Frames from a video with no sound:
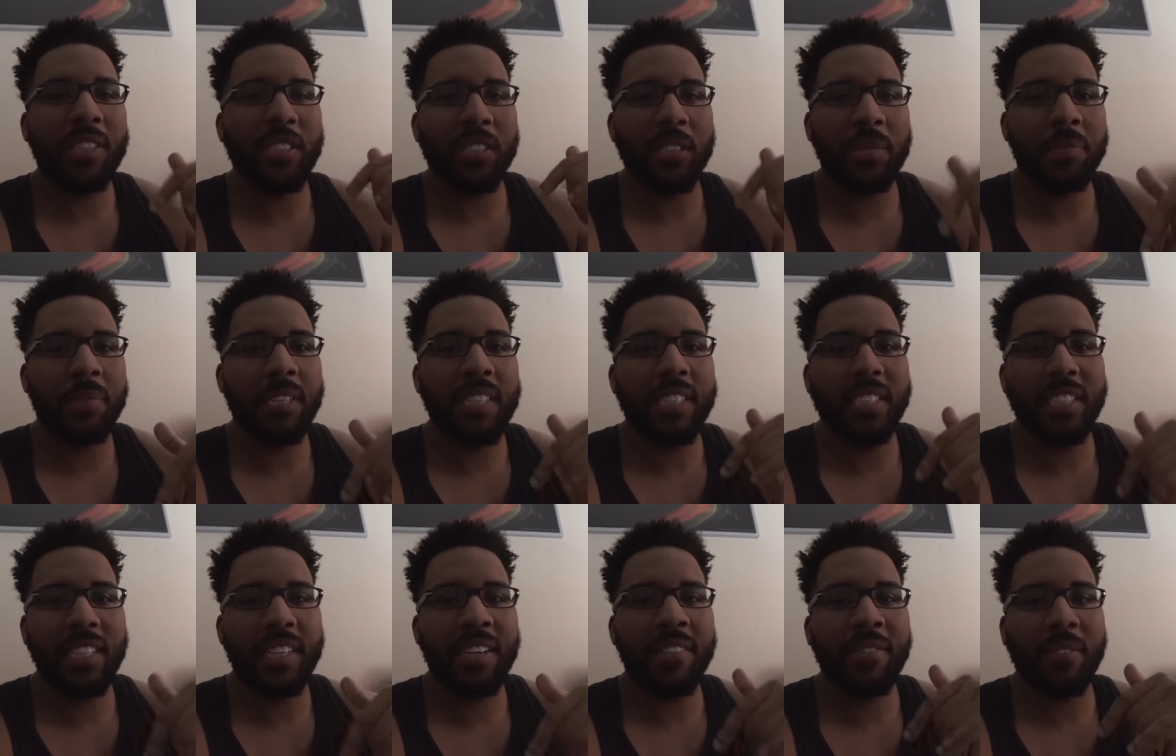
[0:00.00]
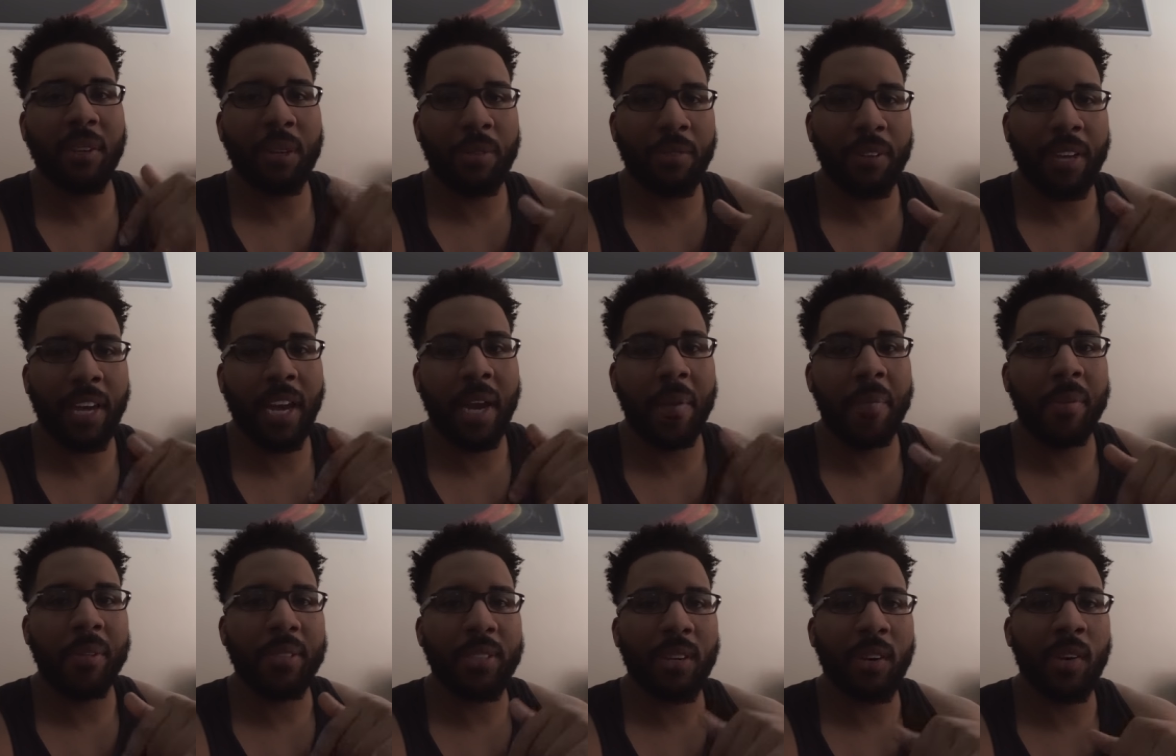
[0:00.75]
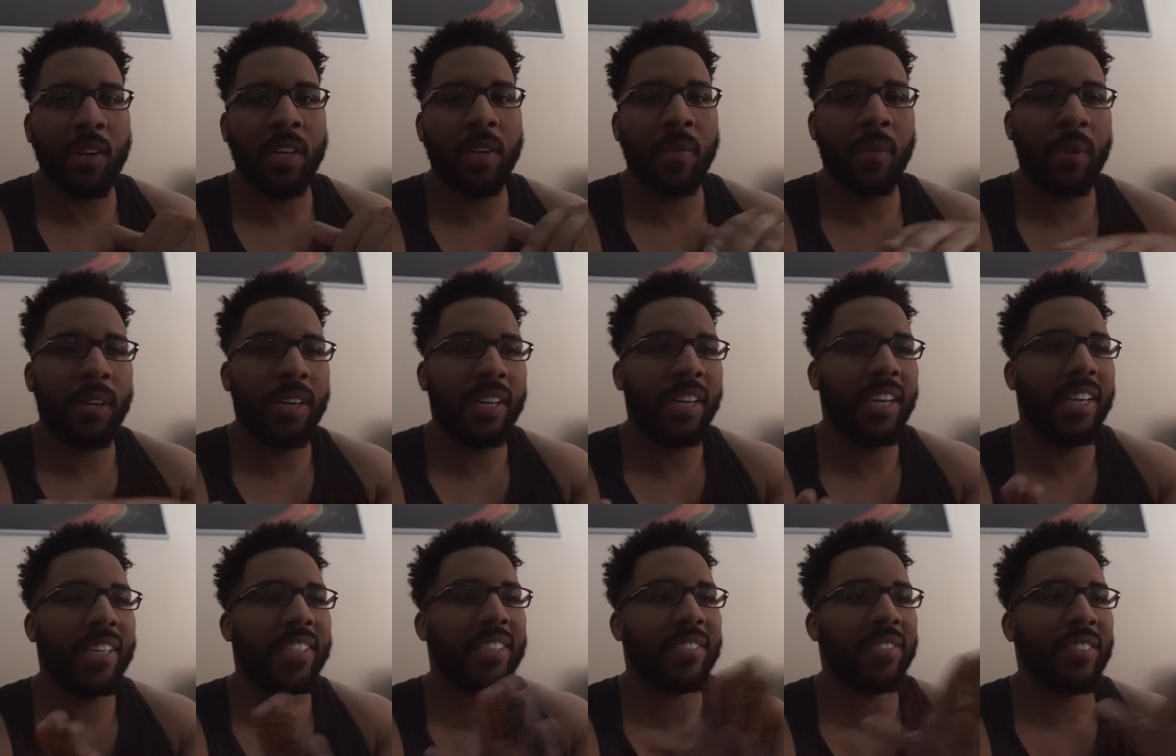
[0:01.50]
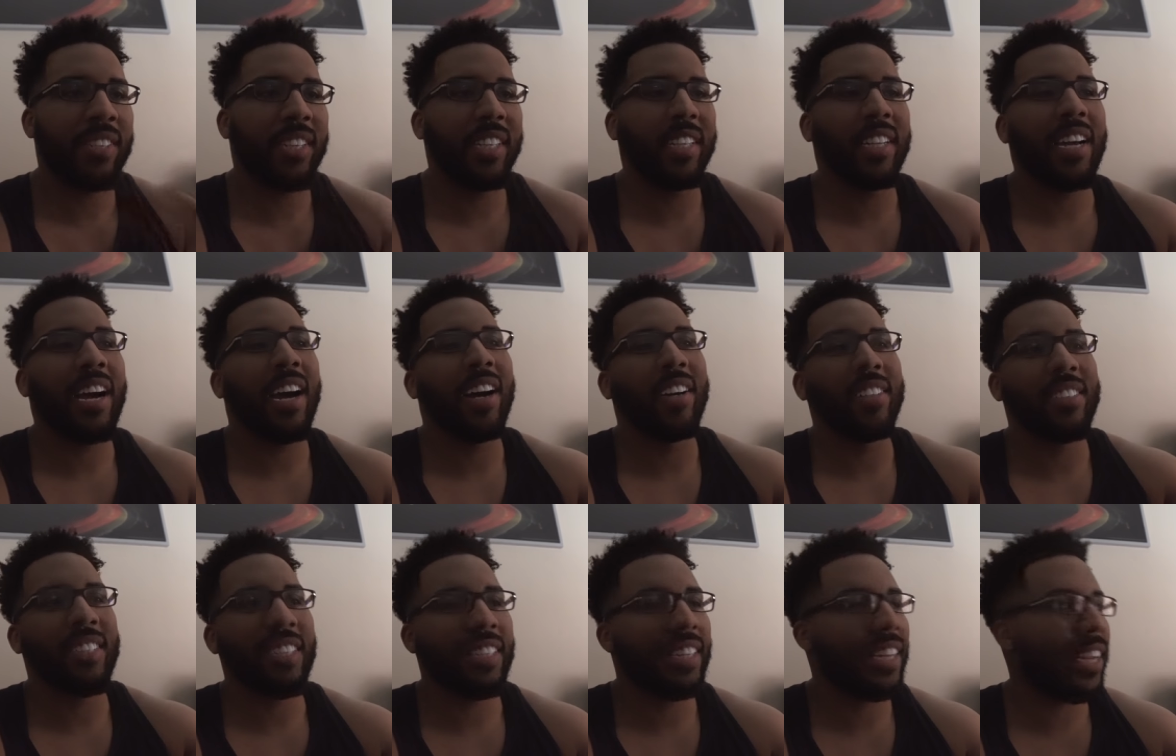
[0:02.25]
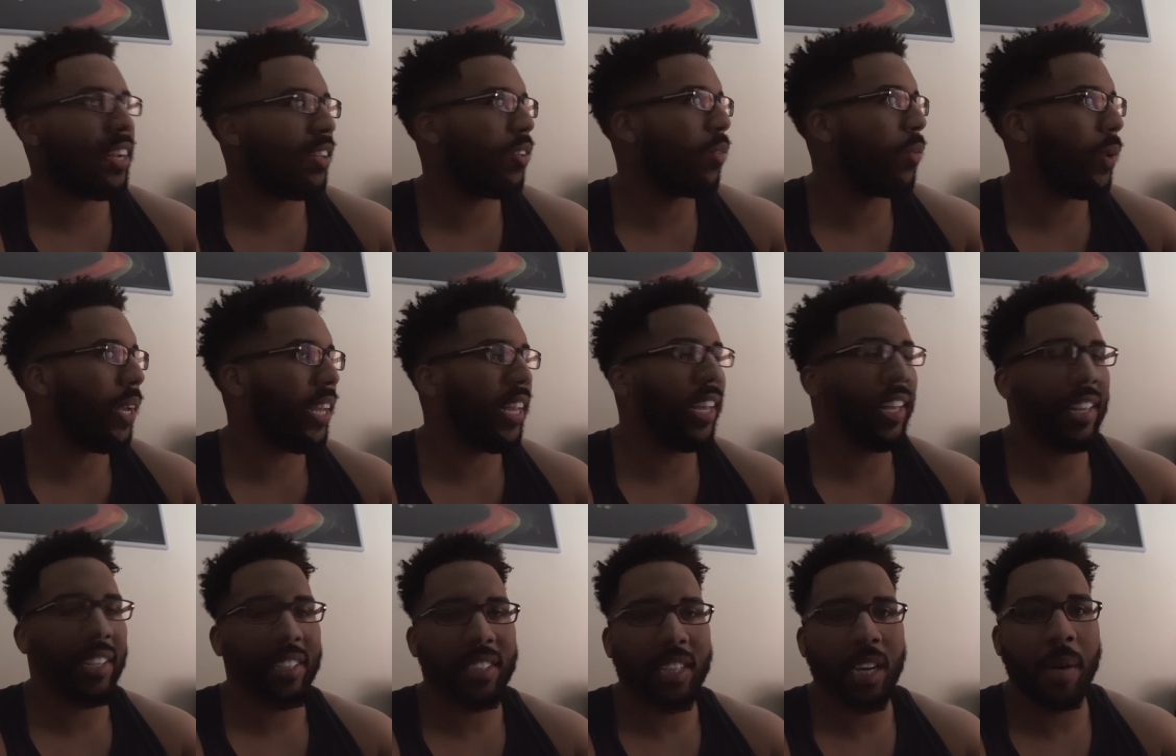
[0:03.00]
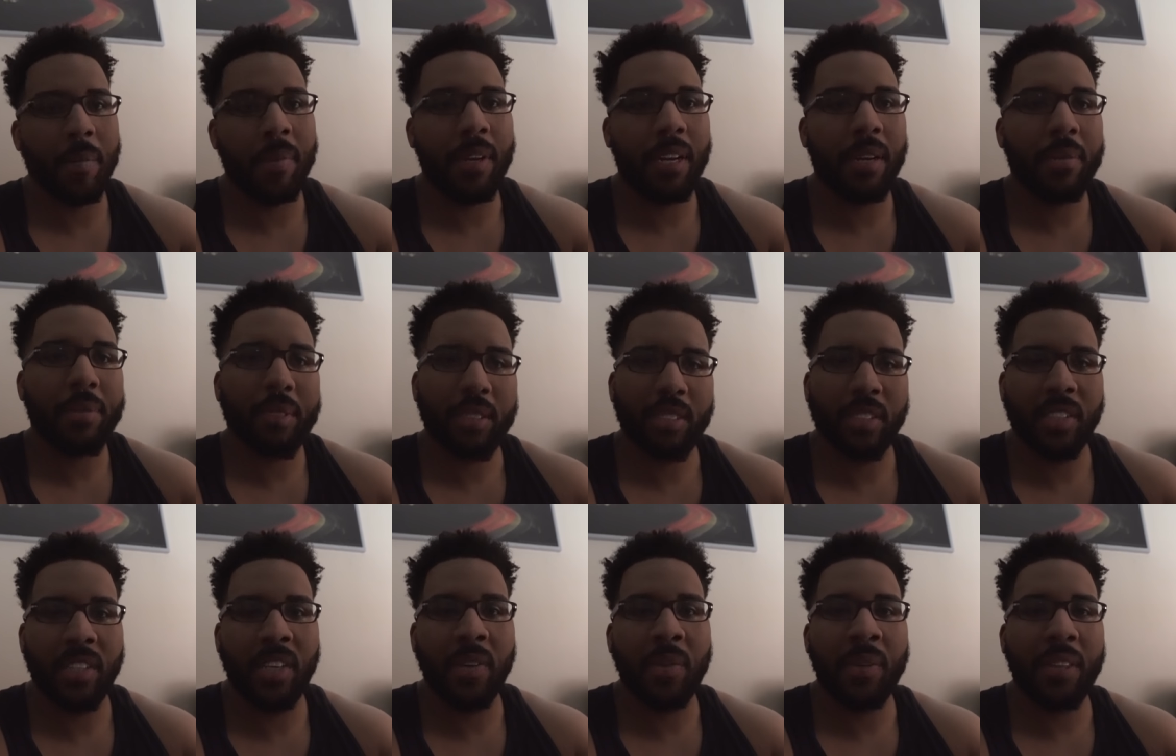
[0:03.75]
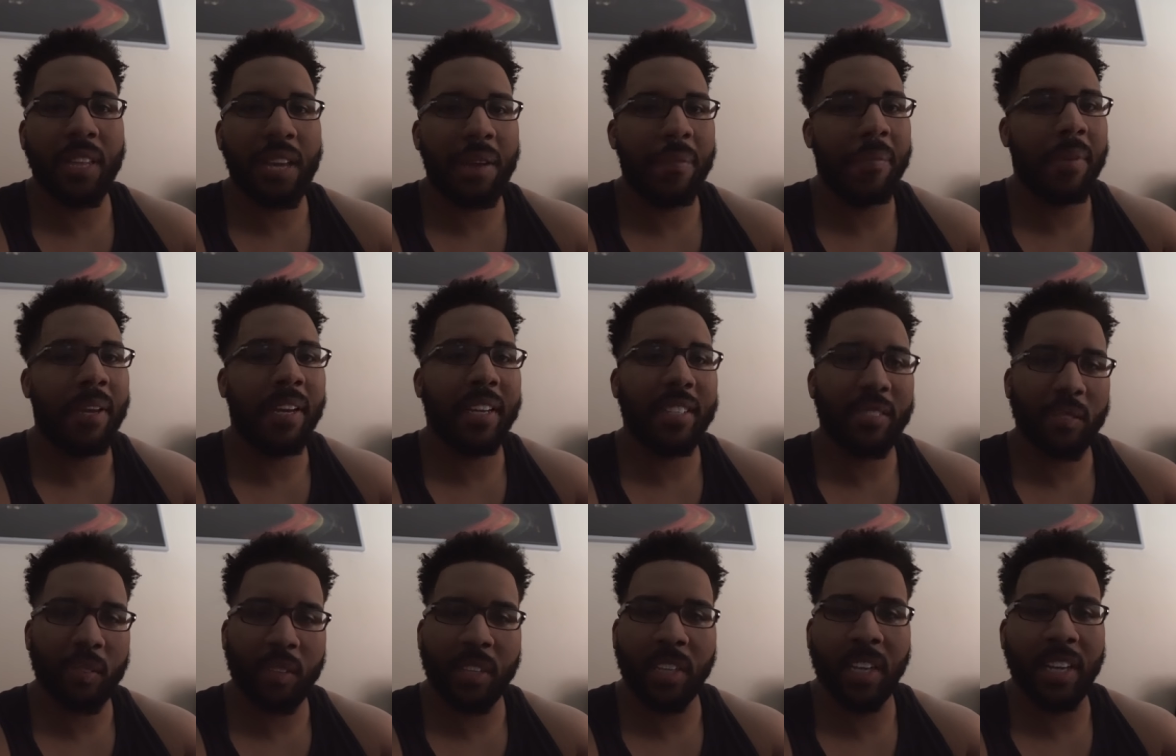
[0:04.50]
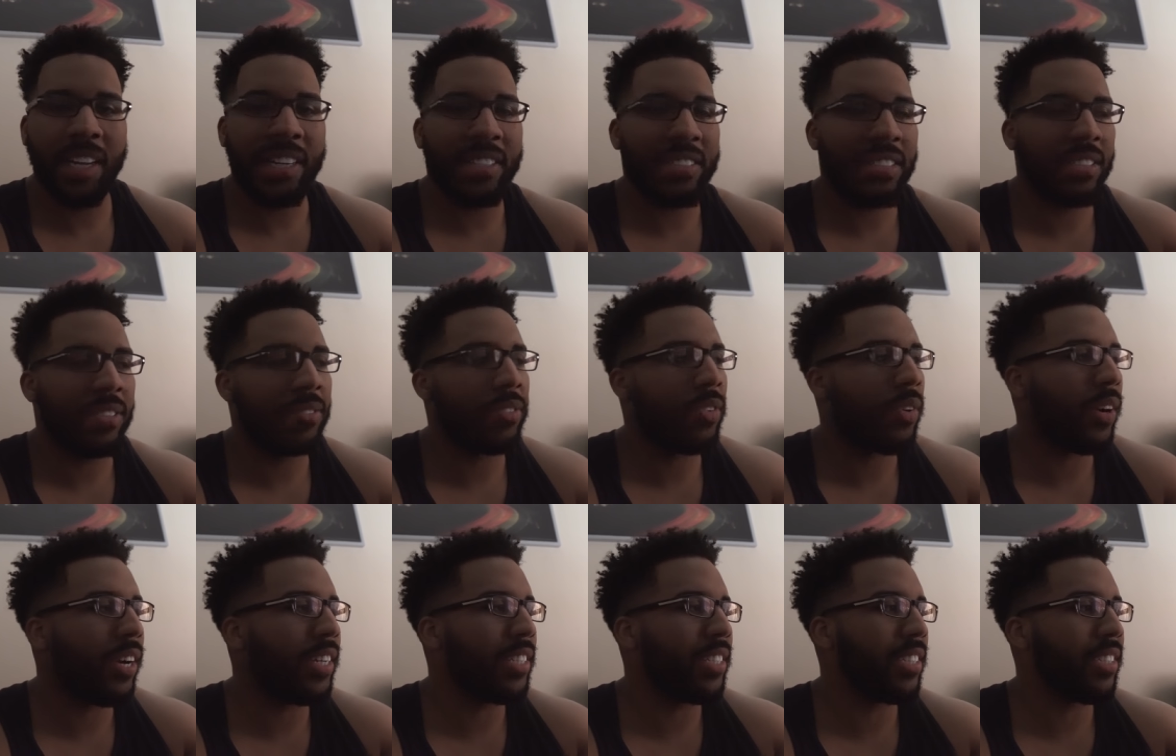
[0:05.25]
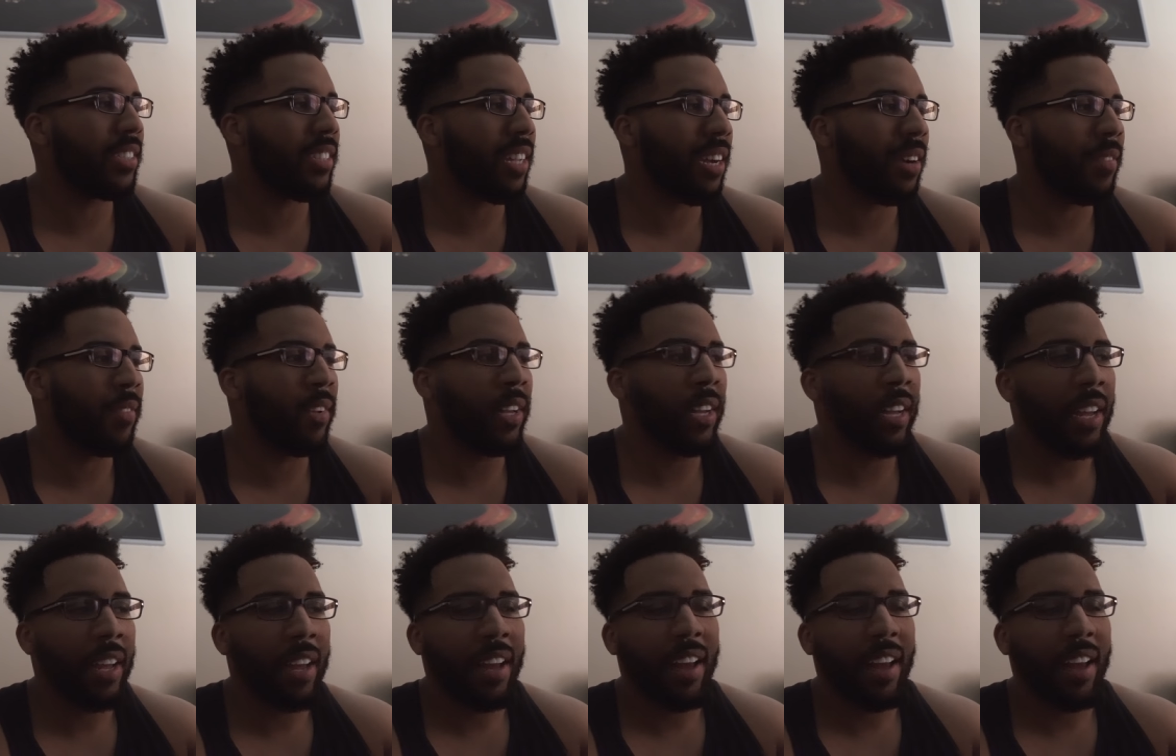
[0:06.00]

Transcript: it's just me sitting in front of a camera talking. We're going to get some good content here. The weekend is coming up, so you know what that means. We're going to get into some crazy stuff,